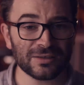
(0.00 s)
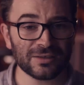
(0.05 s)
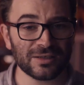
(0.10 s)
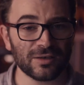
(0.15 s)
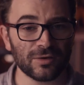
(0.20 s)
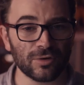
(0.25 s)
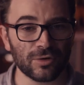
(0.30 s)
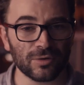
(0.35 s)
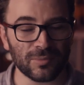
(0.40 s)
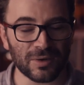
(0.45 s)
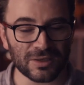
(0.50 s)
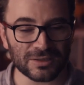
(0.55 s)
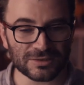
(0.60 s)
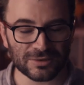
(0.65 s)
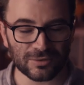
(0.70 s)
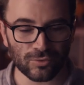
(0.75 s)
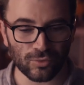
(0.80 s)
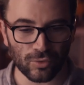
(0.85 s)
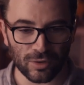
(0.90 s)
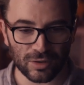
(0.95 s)
in Elon
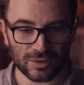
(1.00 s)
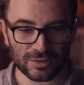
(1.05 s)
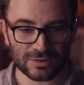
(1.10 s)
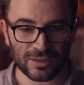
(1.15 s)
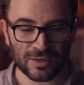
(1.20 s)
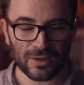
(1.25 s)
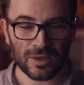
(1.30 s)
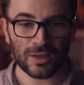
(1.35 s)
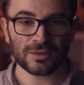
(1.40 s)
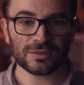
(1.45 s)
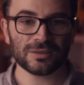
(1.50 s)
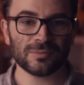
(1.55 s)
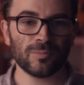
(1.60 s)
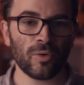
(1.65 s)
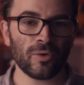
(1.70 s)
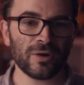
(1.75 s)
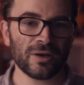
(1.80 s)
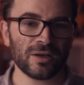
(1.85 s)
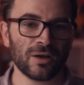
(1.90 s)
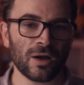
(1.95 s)
Musk world, the
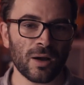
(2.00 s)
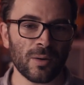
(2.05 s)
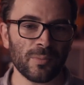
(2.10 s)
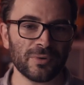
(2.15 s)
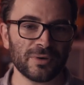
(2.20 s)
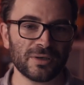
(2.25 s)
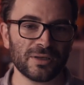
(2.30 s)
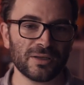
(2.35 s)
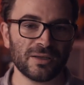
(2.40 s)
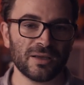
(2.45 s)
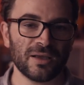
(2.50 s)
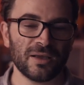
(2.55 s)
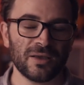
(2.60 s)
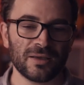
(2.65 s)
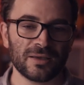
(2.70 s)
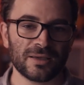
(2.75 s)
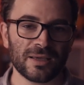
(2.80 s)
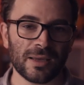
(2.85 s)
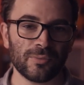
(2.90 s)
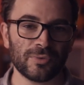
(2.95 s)
Boring Company
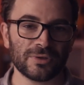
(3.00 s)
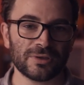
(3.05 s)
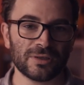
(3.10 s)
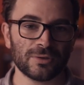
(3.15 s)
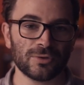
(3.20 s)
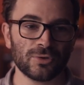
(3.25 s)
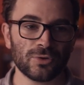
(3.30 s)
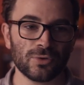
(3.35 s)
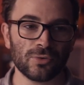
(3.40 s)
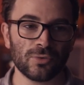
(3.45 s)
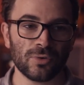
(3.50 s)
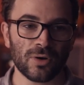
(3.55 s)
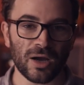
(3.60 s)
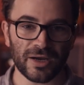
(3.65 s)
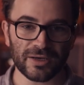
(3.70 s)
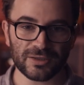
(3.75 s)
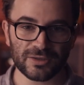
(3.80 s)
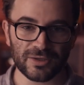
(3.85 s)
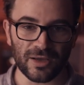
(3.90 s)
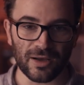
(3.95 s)
came with a new
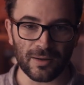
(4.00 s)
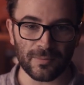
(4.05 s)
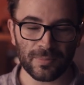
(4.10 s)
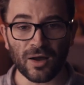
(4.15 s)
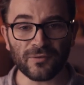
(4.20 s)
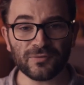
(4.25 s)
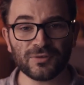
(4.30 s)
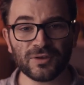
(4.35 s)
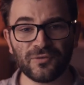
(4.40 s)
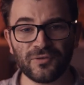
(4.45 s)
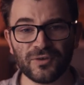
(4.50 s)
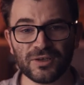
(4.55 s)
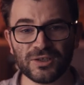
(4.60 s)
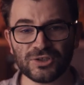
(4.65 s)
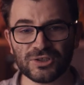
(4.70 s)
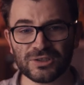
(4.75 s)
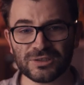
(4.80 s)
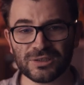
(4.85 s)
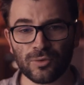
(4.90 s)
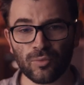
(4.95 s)
idea. After
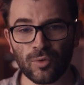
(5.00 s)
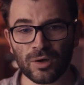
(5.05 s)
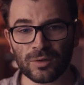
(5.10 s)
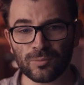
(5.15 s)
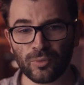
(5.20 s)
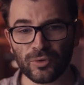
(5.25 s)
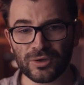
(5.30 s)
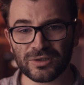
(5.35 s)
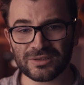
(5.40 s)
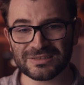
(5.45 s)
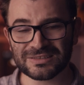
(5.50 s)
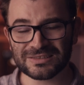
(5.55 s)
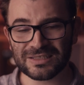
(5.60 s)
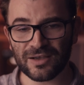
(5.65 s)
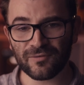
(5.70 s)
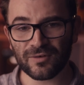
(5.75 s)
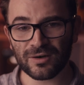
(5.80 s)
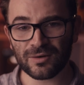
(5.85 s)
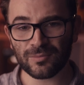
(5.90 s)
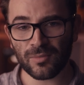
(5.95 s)
finishing the
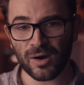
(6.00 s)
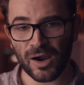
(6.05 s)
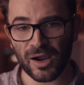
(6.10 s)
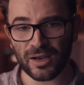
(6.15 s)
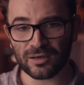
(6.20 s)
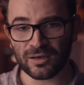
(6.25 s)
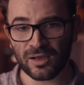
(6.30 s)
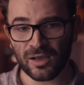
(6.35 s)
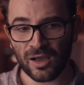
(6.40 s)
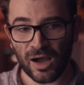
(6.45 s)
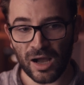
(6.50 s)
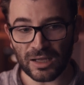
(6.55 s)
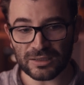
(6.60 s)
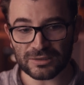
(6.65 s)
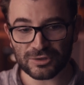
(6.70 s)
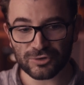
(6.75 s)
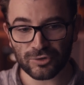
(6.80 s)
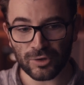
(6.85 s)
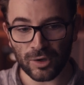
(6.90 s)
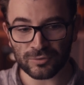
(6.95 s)
1.7 mile
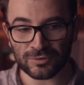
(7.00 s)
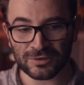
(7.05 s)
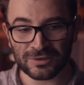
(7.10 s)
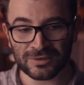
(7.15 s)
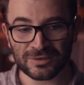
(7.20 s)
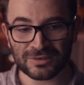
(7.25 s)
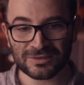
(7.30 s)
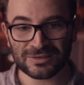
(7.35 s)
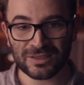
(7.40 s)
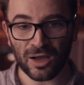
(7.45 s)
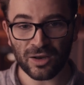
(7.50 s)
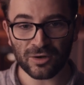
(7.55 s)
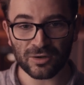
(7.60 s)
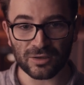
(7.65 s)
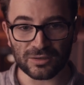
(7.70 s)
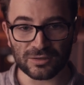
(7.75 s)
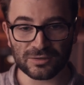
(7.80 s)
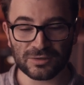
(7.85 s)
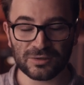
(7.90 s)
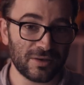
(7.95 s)
underground
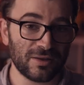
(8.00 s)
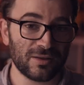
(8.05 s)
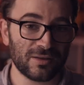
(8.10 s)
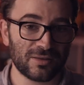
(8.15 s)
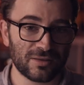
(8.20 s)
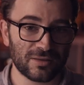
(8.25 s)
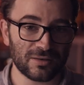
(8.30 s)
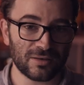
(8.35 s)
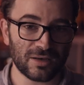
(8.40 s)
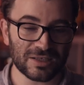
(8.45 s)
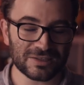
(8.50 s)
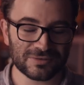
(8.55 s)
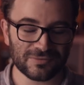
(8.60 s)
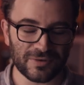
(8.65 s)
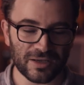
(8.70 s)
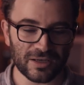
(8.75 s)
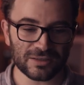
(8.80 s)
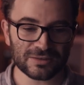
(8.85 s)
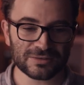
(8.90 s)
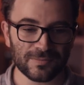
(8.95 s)
tunnel beneath Las
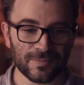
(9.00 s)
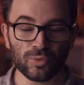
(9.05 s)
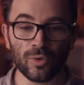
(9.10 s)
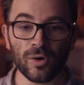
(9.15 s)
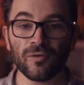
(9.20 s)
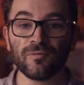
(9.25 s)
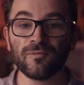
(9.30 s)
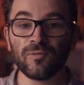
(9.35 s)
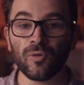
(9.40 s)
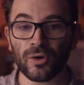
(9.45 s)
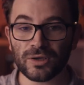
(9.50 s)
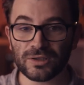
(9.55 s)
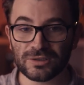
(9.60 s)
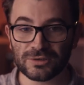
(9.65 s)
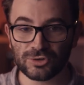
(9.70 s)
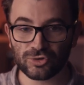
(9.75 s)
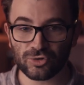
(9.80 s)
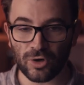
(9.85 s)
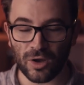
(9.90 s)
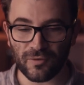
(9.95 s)
Vegas to
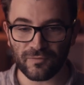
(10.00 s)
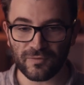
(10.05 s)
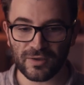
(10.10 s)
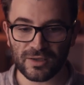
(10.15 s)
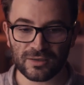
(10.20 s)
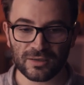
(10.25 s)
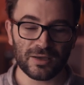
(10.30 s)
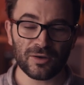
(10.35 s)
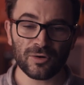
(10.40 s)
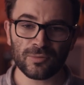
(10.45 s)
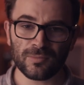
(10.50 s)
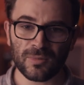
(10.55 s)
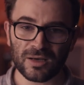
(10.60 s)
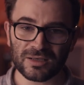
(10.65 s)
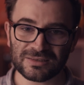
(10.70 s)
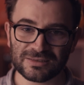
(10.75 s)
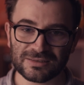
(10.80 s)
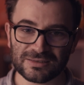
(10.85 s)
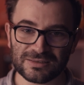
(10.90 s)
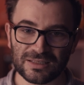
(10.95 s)
avoid traffic, Elon
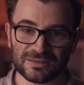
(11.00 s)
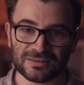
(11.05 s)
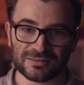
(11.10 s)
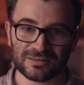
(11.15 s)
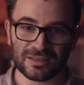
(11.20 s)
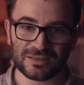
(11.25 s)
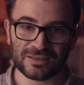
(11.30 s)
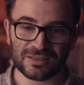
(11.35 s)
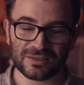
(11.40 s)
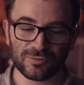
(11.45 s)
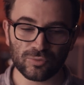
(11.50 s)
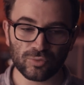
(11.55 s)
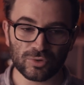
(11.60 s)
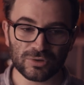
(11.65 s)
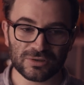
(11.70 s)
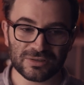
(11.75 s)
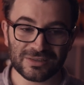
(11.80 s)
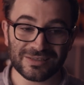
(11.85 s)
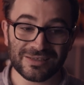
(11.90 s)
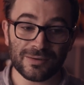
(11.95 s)
Musk said that it
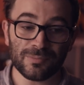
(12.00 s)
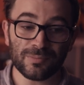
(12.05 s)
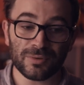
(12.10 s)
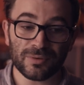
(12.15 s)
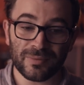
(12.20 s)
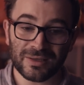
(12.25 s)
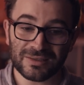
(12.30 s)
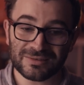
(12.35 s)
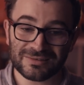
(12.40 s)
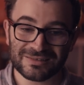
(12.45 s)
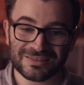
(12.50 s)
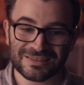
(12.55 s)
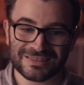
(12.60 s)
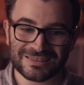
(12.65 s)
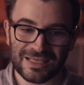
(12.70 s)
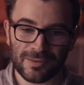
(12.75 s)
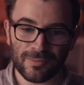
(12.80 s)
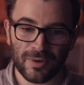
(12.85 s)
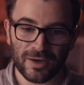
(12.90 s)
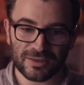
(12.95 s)
would implement the
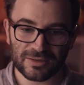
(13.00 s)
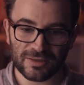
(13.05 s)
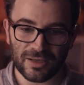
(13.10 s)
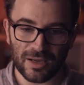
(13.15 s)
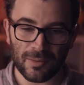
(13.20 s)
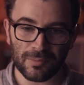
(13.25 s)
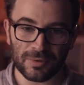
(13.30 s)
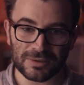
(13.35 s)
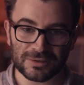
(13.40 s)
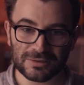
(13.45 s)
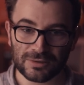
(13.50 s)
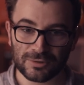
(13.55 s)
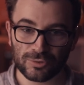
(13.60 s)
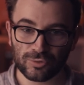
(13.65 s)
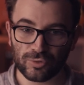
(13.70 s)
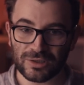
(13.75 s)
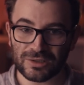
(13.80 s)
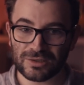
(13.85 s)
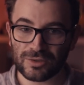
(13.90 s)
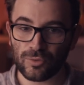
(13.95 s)
same idea, but
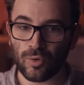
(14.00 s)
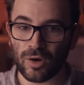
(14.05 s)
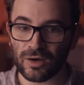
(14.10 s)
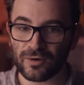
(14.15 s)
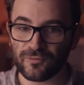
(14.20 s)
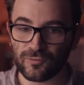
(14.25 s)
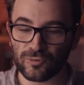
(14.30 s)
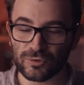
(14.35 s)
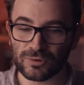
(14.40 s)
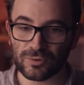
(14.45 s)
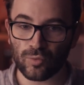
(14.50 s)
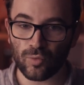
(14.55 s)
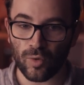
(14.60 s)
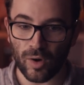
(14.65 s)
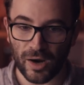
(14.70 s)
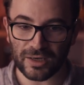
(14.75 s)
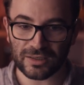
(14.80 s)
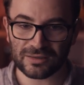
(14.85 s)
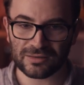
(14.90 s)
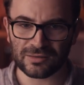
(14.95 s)
21 foot
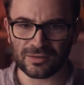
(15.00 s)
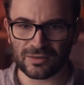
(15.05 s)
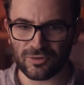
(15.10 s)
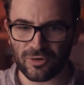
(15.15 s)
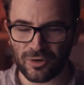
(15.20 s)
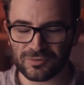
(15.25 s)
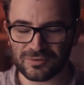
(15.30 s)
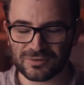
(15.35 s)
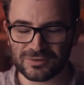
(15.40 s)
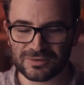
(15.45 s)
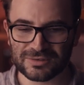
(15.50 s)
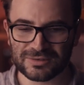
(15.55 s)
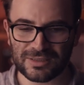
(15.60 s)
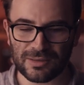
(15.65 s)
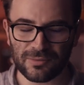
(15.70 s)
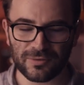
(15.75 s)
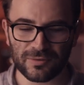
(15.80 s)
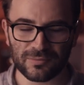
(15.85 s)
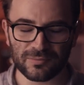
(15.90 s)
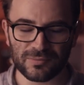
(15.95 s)
wide, around
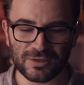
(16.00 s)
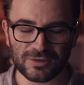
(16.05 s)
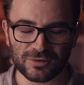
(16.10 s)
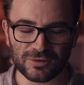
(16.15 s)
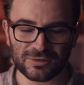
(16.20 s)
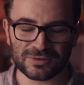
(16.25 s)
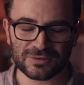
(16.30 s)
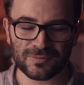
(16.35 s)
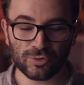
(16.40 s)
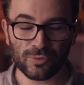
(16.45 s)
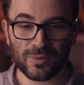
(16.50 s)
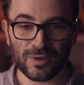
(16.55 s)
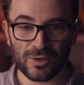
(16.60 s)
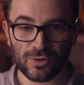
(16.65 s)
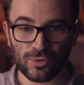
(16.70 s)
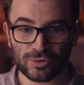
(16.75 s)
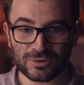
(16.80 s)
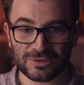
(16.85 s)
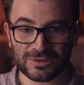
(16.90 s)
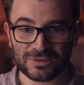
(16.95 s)
7 meters, to be
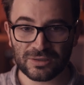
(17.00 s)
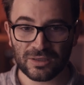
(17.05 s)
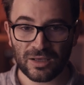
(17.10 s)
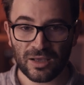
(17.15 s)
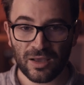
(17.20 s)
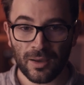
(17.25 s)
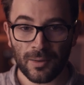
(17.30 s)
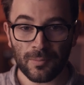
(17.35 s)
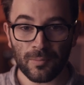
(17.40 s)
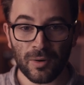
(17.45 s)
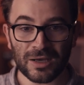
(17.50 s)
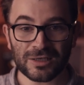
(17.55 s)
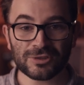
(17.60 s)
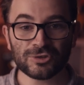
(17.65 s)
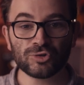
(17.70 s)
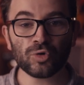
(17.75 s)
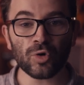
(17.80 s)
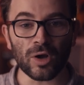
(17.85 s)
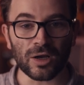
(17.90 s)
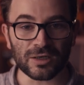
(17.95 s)
used by
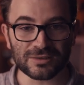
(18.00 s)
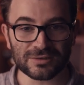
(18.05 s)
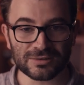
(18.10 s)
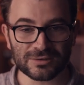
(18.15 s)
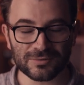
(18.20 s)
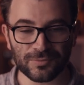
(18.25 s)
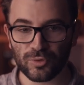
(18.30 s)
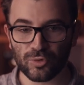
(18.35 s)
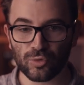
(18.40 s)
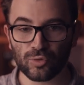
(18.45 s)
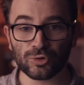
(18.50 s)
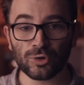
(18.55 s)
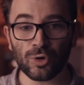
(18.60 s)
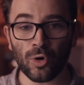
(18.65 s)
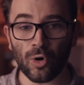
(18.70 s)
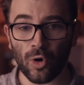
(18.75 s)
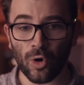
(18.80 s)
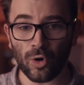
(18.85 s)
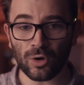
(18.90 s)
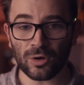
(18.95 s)
trucks. You could
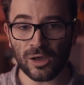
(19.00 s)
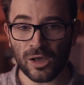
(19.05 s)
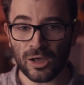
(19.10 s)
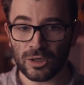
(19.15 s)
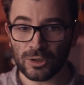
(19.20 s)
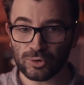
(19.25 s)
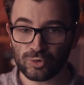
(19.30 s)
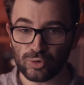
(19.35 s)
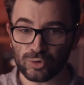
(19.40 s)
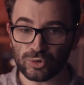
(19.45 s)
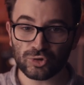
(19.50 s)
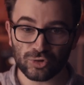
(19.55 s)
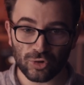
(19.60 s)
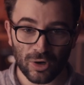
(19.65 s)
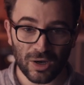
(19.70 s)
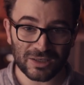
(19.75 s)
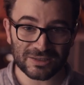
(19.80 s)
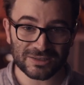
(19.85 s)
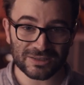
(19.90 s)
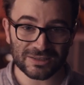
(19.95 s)
haul 2
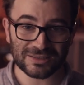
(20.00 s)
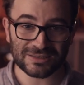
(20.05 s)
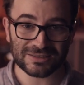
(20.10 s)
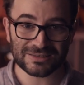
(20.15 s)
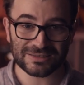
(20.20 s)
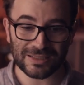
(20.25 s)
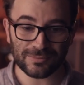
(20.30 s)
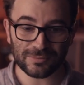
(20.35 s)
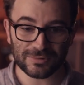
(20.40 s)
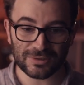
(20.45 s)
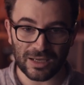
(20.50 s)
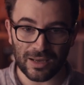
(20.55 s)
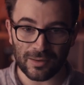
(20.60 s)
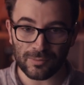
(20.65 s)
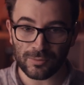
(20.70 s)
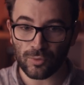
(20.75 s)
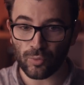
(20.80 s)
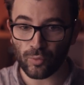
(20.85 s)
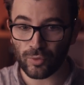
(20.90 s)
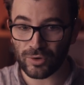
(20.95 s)
trucks at the same
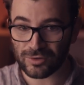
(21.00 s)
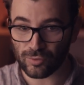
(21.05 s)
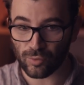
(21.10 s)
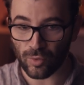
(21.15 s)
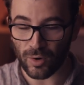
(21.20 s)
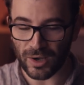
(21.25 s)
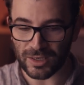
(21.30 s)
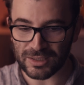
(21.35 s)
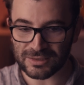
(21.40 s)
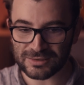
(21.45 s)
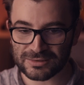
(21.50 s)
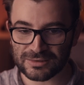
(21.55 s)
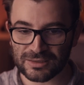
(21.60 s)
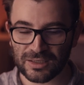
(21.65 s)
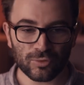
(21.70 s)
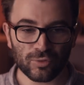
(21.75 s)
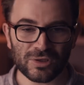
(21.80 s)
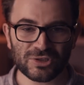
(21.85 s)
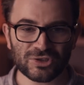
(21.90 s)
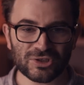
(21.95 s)
time widthwise,
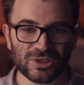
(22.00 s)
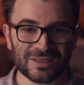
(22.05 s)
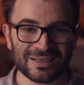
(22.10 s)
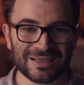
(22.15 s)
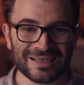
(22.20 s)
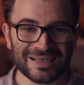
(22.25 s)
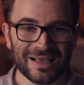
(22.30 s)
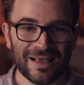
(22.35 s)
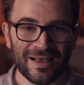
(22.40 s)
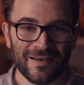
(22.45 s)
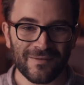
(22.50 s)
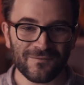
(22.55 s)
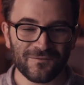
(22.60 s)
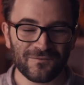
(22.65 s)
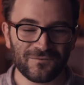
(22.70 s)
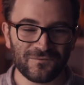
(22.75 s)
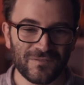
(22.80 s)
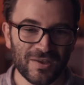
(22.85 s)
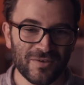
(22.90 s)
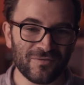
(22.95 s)
reaching
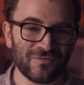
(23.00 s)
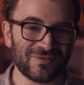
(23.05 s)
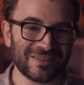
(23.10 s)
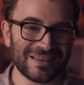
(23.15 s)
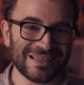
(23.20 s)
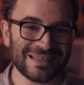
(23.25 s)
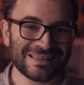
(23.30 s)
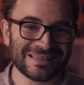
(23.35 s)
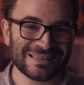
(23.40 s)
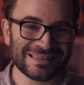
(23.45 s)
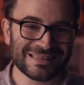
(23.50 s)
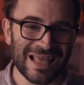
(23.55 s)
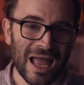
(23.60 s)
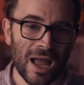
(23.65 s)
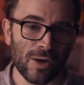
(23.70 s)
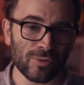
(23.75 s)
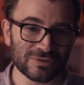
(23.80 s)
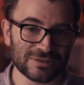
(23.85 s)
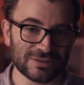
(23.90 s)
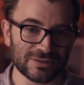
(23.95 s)

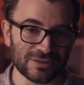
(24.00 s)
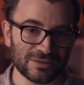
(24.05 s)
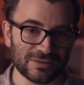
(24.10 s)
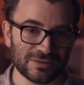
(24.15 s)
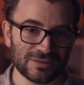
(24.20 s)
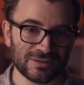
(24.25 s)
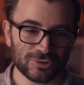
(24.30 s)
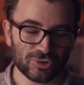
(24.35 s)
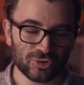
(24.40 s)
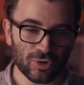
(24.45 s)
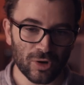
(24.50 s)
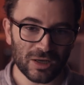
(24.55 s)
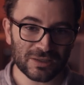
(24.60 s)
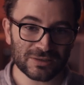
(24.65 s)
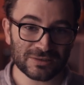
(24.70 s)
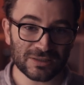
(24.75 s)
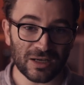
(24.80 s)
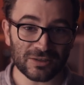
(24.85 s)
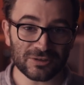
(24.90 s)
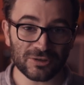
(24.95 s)
50,000
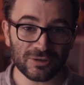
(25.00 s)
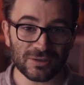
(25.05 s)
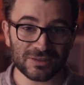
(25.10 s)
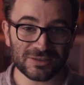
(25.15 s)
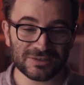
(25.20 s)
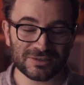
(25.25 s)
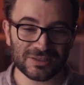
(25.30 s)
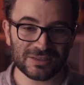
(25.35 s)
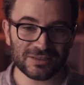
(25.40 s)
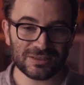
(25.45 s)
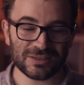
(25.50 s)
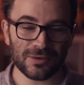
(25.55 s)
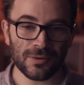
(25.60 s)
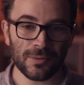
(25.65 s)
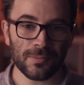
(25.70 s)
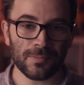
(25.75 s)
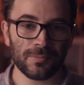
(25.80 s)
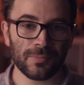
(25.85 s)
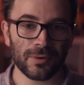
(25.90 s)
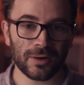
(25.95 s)
trucks under a city
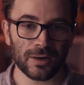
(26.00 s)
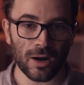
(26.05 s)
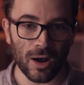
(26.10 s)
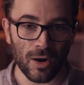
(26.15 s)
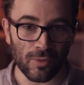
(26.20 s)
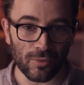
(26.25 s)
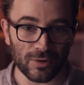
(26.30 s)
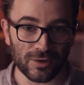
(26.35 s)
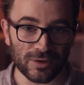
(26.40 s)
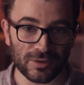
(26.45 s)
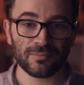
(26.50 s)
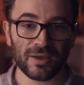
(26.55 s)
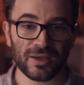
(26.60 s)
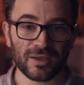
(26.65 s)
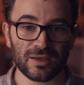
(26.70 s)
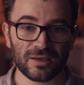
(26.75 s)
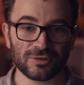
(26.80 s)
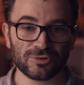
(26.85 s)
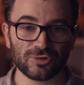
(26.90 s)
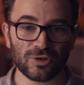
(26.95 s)
per hour,
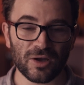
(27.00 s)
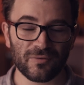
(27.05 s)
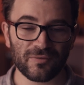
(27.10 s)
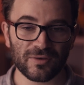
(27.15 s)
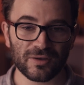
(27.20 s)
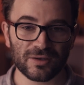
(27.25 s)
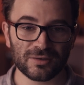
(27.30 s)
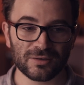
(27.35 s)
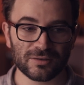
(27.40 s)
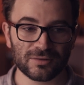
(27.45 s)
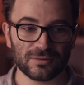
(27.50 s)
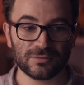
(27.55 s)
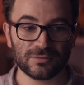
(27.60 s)
making traffic